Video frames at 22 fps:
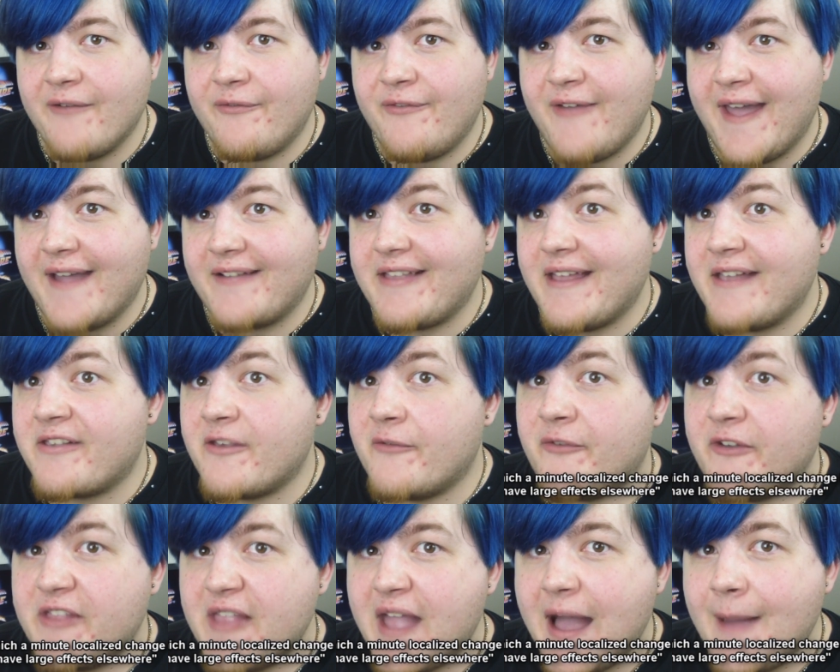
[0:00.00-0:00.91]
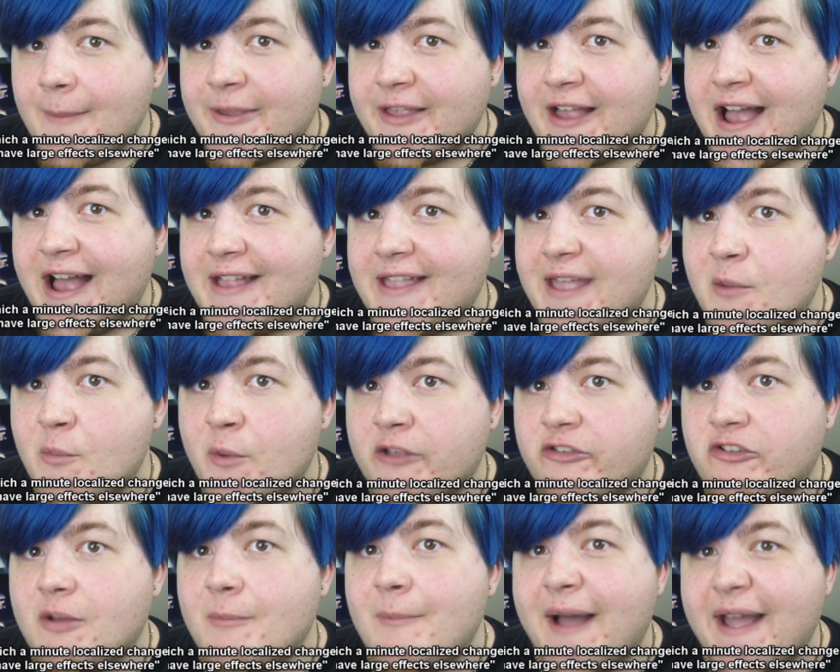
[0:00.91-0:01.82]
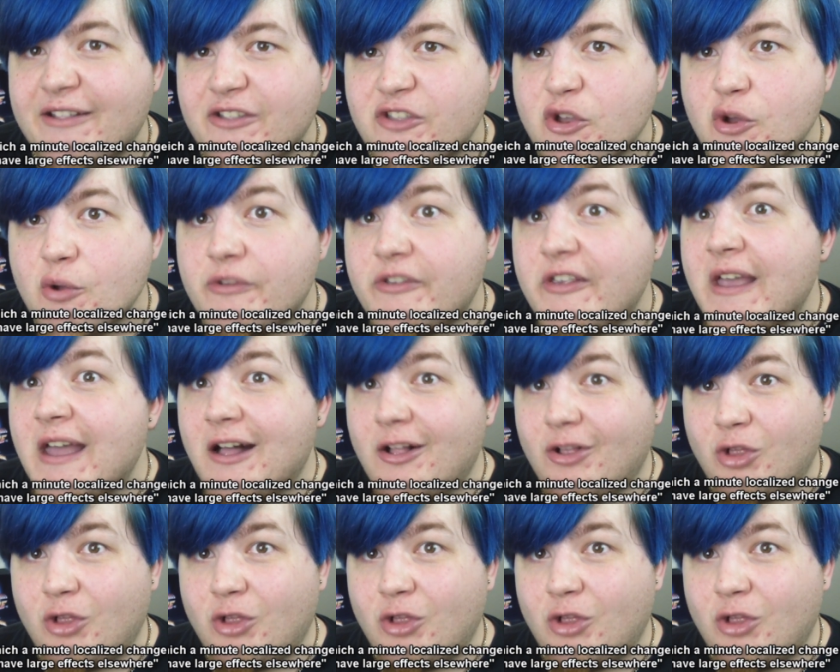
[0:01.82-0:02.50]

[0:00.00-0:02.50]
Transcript: effect as a phenomenon in which a minute,